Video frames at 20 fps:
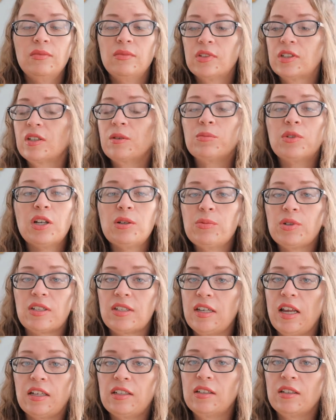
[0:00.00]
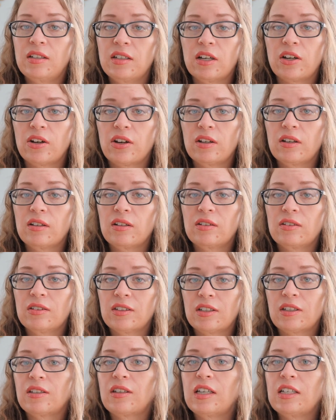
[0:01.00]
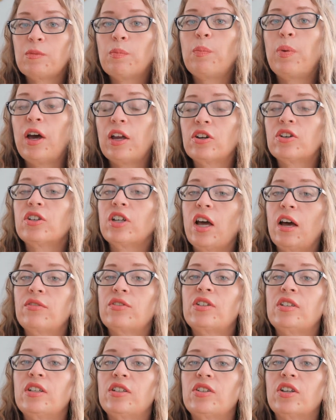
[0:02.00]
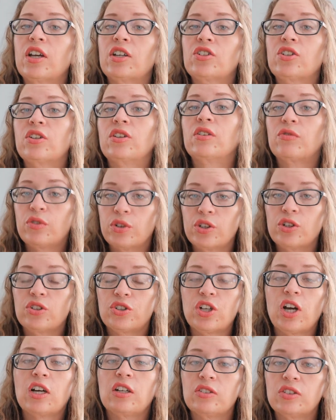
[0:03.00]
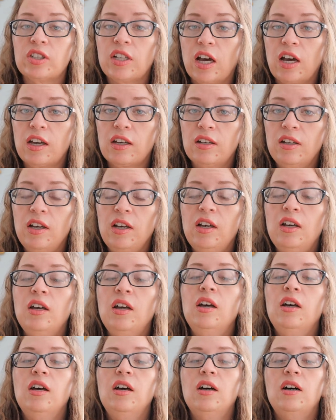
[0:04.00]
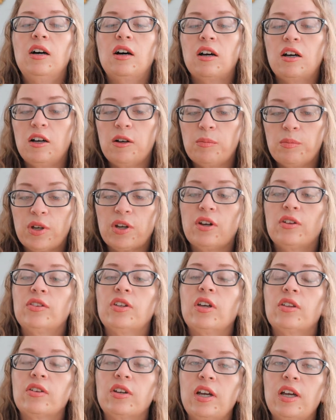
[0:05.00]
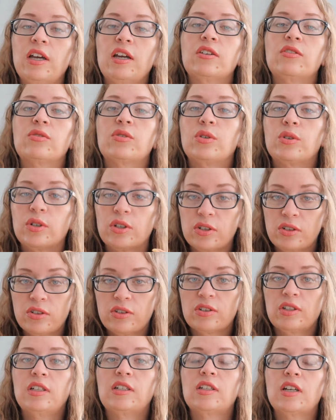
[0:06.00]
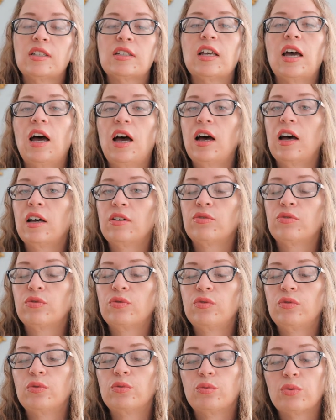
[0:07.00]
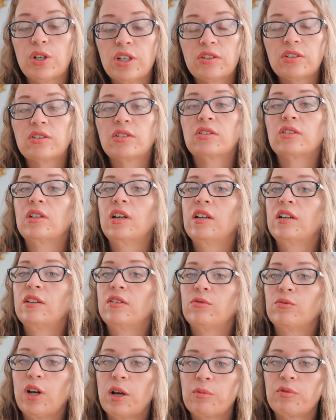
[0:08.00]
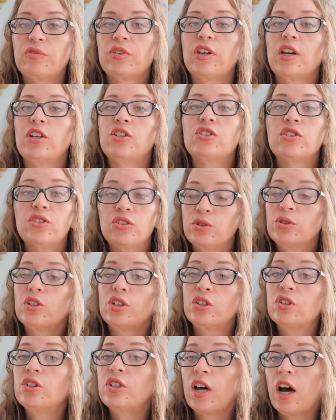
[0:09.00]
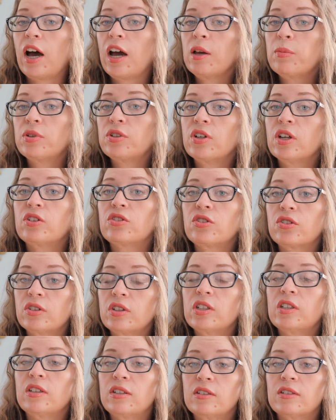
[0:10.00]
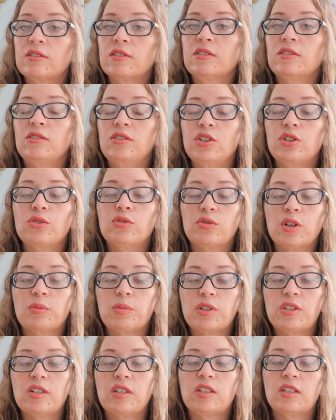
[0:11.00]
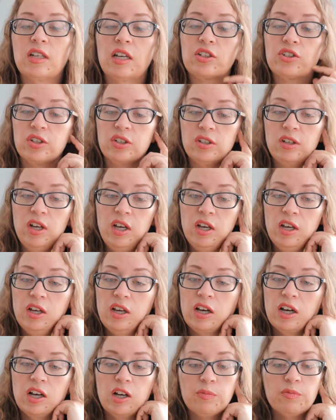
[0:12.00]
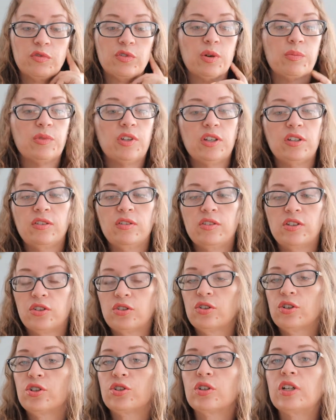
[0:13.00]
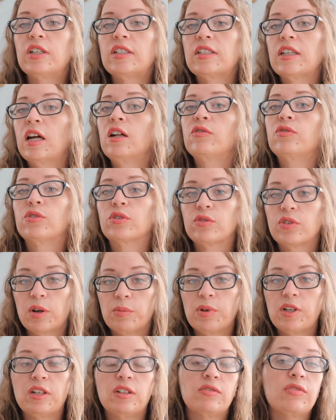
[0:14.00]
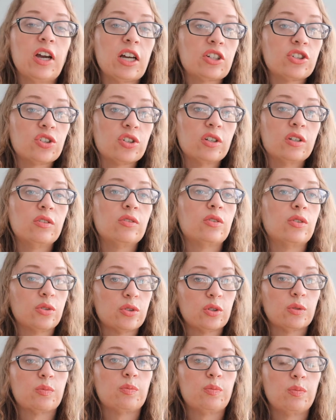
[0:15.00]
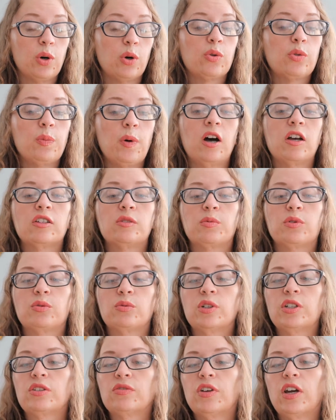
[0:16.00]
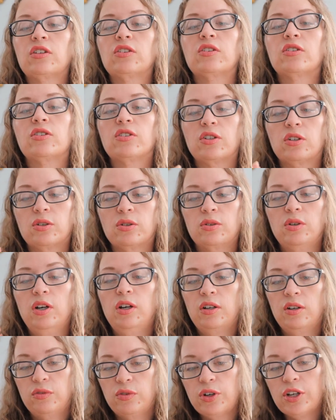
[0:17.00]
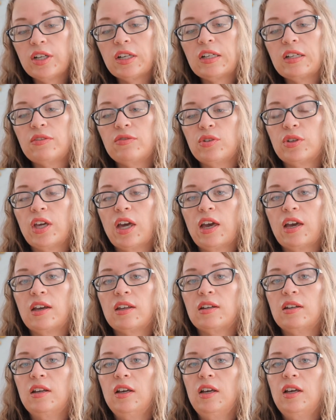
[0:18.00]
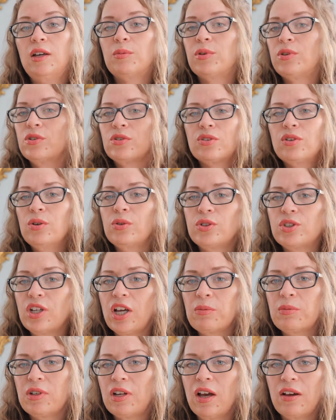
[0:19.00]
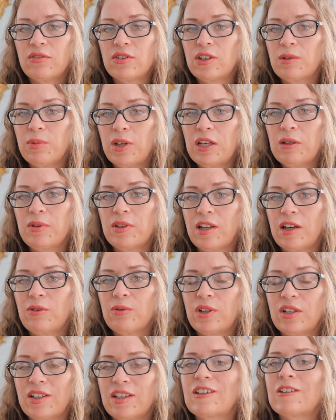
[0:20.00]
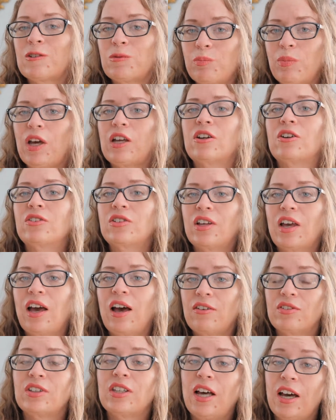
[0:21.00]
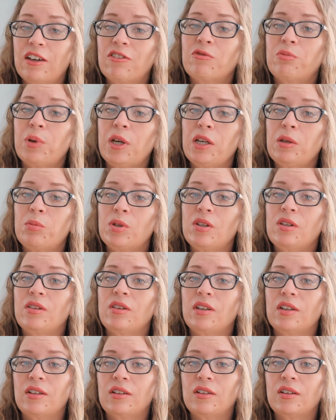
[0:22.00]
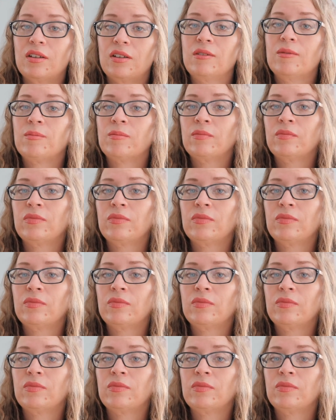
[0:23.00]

sometimes it's necessary. Like, it's better to have a C-section than for your child to die. But on the other hand, of course, it does have risks and ramifications. You could die potentially, from a C-section, from the surgery itself, or from an infection. Those are both possible risk factors. So avoid it if you can, but there's no shame in having a baby that way. Like, it's better to have a live baby than